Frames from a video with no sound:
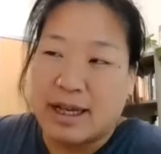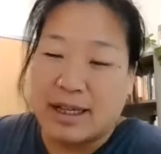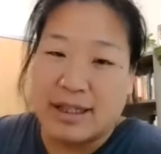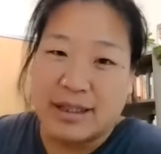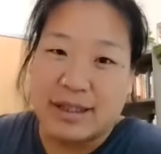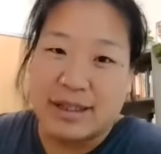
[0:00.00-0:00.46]

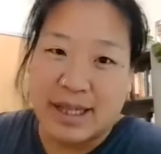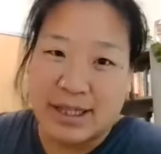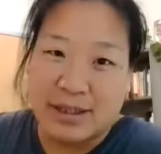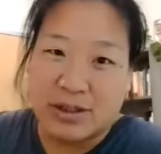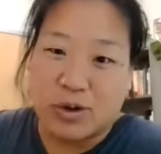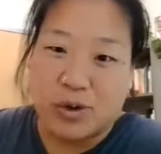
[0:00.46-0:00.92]
And then the
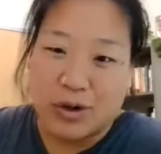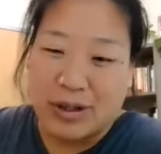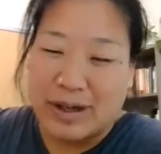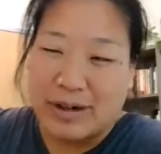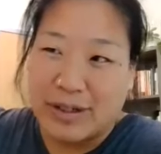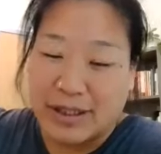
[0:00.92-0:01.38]
second
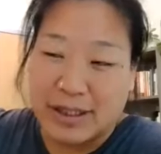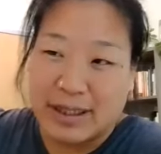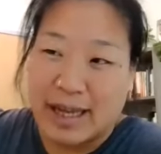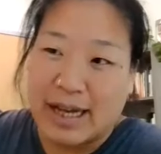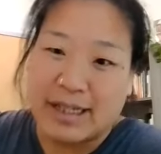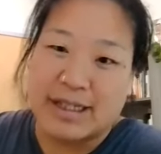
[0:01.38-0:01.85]
corollary to
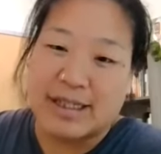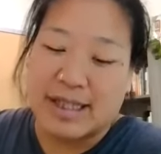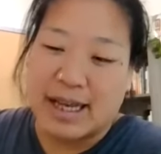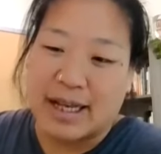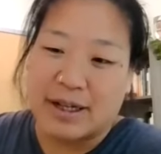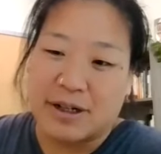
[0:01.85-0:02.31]
that is
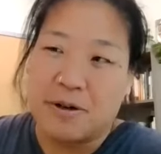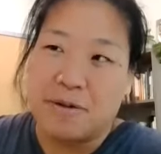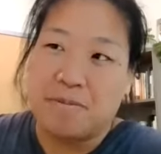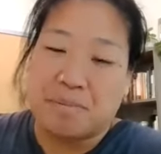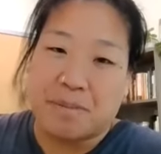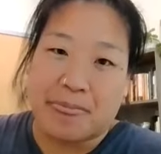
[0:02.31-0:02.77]
that
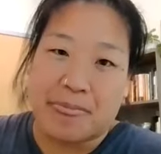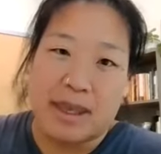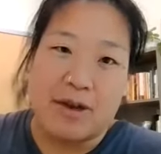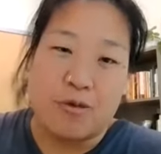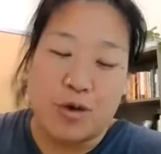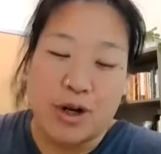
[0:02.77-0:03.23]

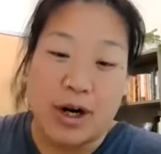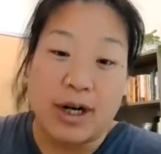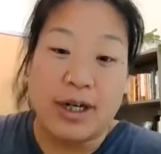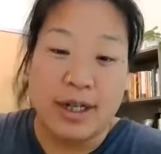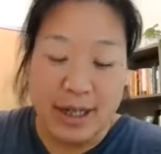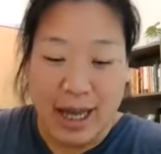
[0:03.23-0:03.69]
if we
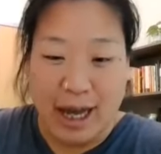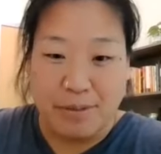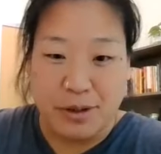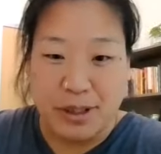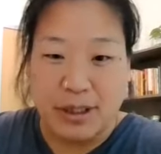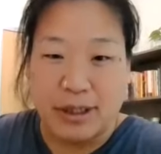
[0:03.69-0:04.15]
are going to
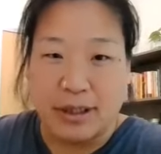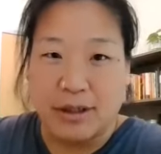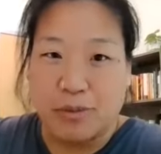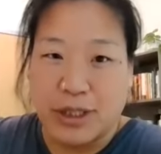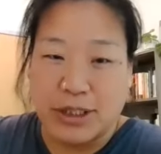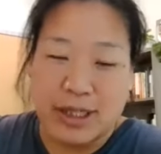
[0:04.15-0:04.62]
capture,
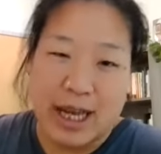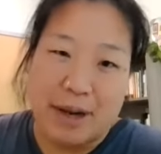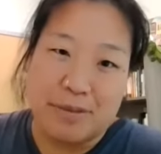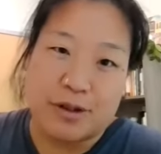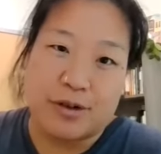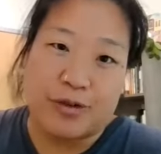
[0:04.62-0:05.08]
we should
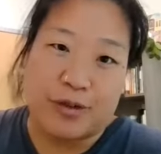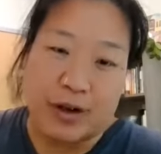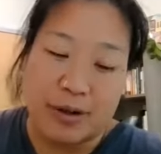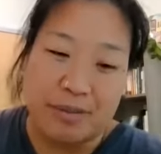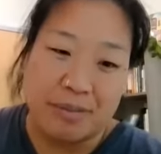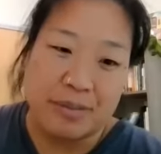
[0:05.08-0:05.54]
capture
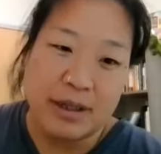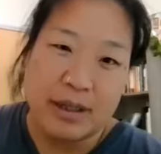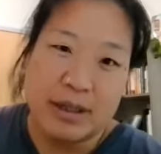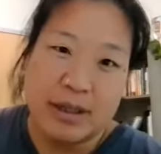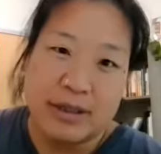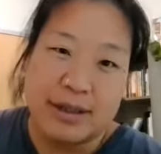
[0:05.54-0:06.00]
from
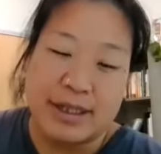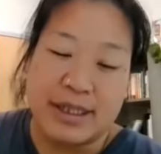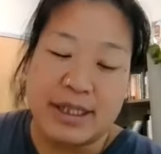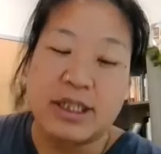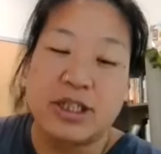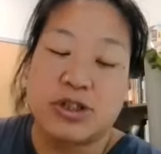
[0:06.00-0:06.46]

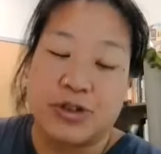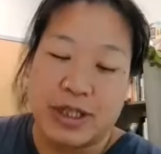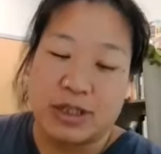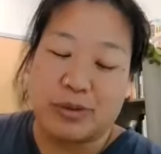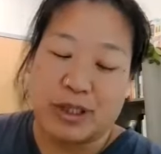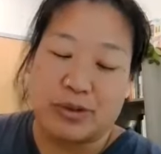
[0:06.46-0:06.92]
these
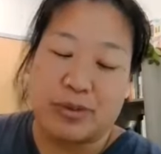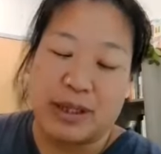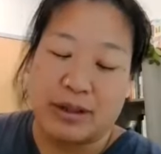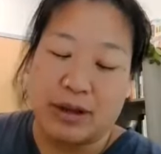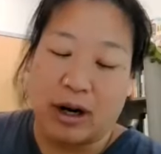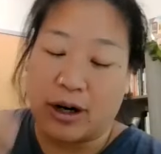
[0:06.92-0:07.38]
industries, which
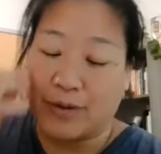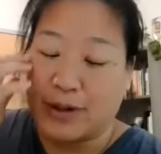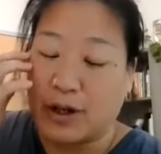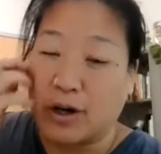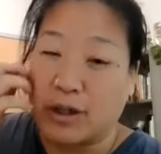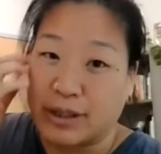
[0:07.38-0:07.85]
we are
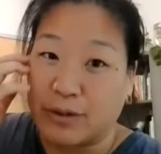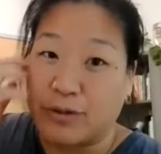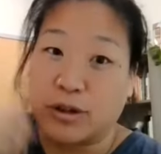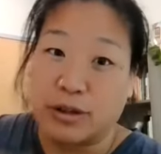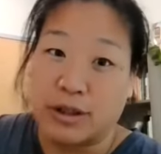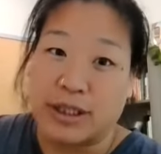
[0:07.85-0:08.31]
often called
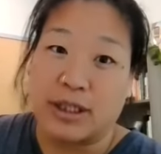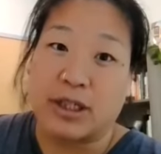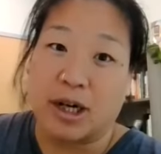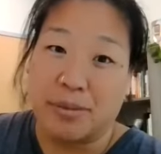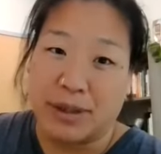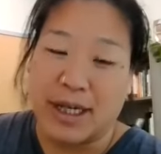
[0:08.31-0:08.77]
difficult to
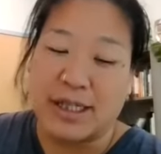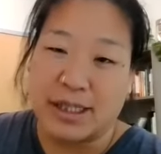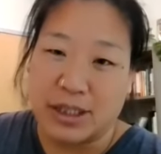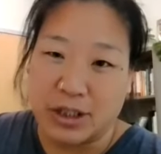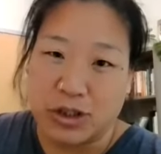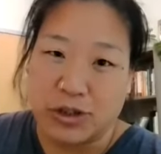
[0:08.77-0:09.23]
decarbonize
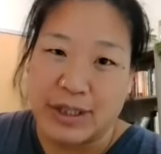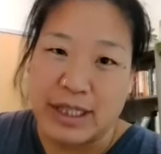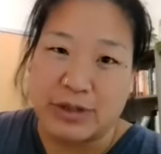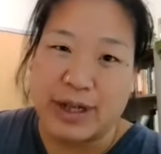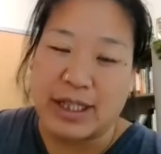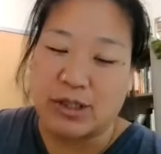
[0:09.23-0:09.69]

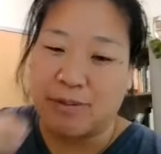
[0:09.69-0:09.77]
industries, right?